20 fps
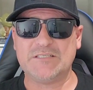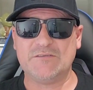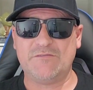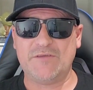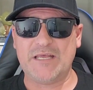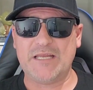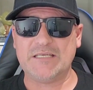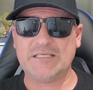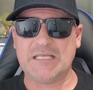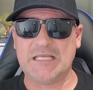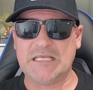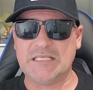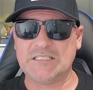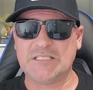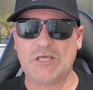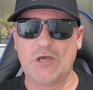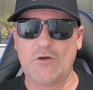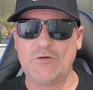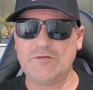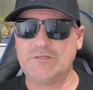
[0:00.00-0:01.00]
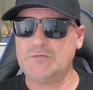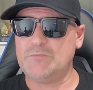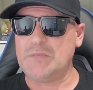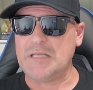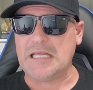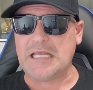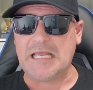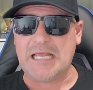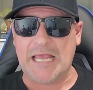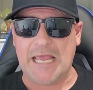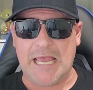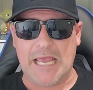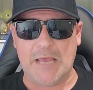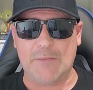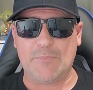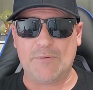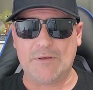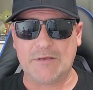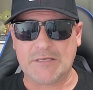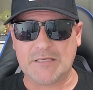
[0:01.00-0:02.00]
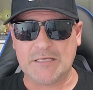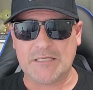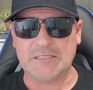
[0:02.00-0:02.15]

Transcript: event is going to be epic.